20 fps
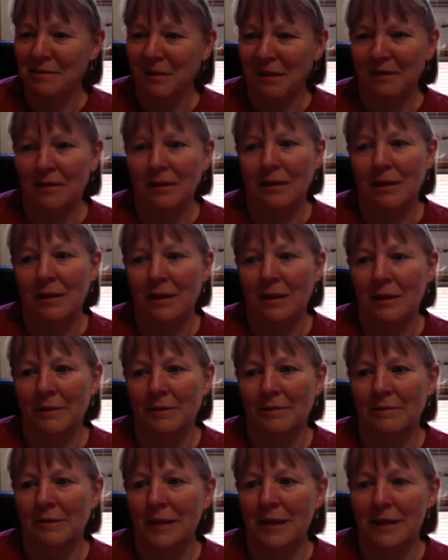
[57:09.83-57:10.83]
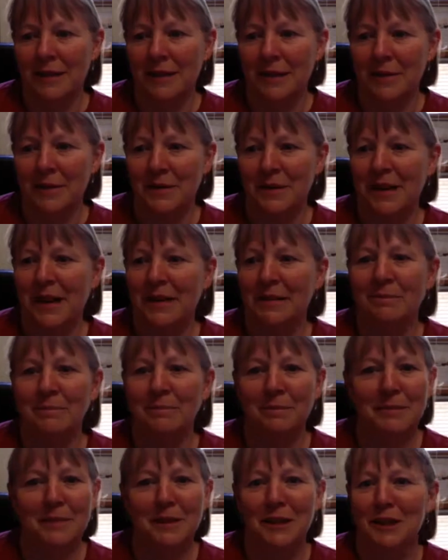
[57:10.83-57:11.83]
I've got to go and finish those
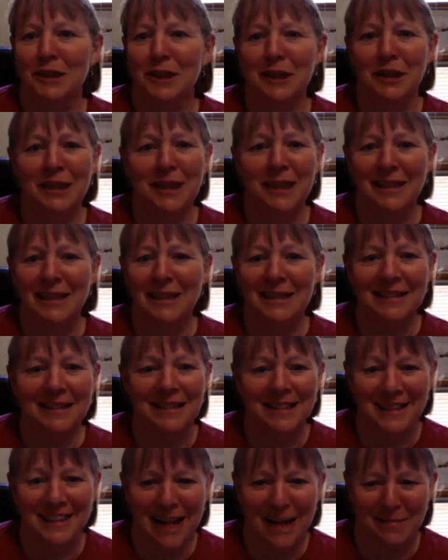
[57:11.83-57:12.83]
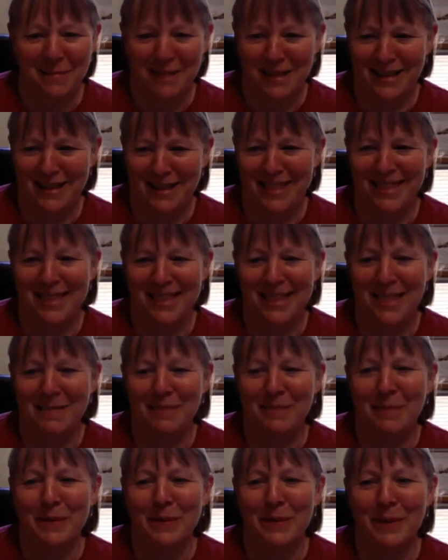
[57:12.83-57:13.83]
damn chapters in this
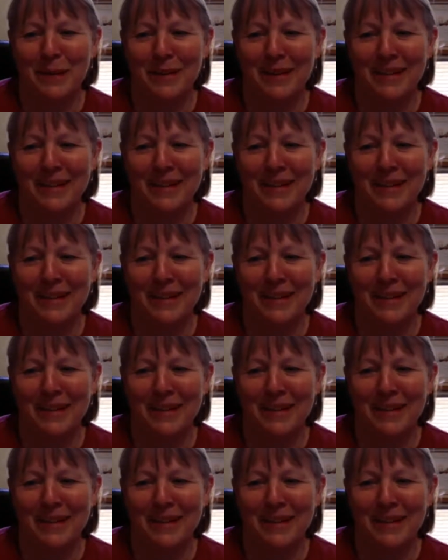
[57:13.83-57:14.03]
book.